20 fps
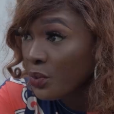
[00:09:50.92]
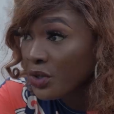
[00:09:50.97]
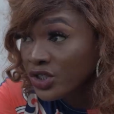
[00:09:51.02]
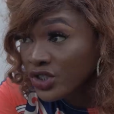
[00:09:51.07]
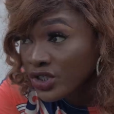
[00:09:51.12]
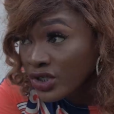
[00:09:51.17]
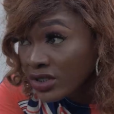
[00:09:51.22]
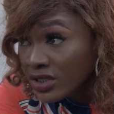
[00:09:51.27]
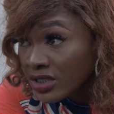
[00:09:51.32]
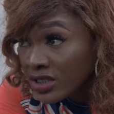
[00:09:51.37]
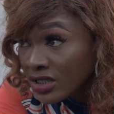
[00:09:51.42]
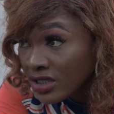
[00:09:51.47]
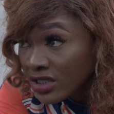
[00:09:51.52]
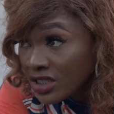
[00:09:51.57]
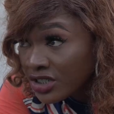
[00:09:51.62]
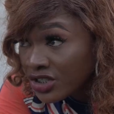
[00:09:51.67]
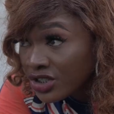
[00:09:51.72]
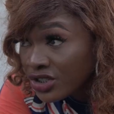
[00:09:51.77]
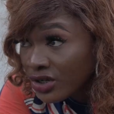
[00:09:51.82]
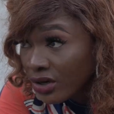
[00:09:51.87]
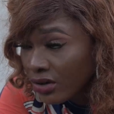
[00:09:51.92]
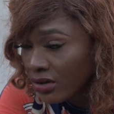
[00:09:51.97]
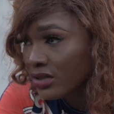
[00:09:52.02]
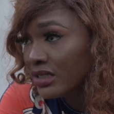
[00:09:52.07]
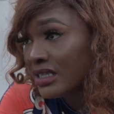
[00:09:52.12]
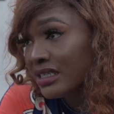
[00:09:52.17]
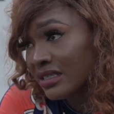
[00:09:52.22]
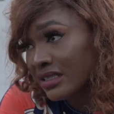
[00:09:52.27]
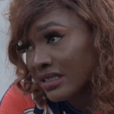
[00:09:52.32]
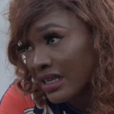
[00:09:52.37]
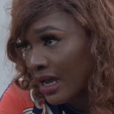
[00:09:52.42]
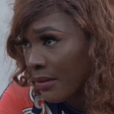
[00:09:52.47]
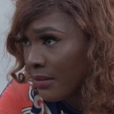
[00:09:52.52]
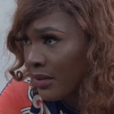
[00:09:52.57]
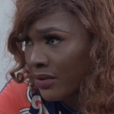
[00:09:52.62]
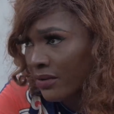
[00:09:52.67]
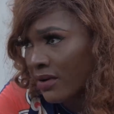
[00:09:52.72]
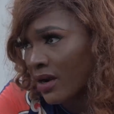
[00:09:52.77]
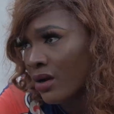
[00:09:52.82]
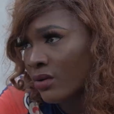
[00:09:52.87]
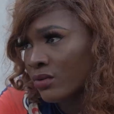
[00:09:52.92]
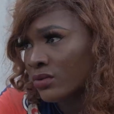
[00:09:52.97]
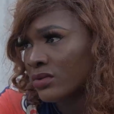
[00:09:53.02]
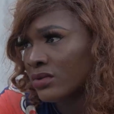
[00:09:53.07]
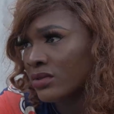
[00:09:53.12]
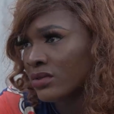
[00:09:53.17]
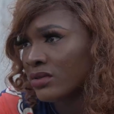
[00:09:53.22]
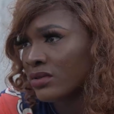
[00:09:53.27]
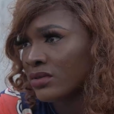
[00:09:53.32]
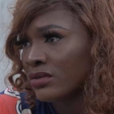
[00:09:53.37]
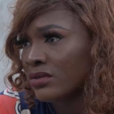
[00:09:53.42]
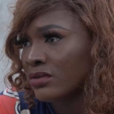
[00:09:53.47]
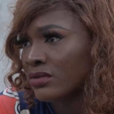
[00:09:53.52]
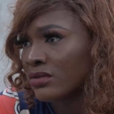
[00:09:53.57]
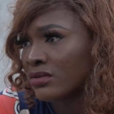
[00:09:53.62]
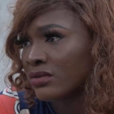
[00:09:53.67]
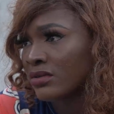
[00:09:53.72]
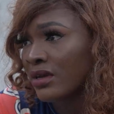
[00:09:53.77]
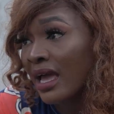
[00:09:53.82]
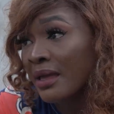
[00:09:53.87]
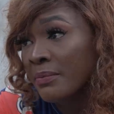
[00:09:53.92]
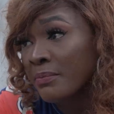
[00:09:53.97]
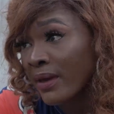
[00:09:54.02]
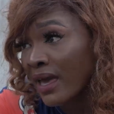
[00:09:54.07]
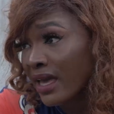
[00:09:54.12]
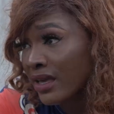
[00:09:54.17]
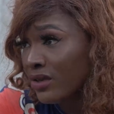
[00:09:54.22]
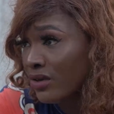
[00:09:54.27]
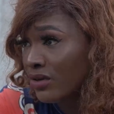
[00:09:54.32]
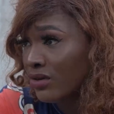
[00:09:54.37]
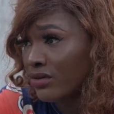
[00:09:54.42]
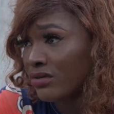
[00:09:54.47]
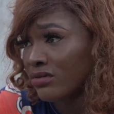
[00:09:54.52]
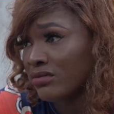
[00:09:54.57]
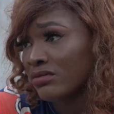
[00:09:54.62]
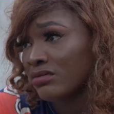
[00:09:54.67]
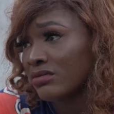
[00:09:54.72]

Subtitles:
with your decision this time around. I beg you.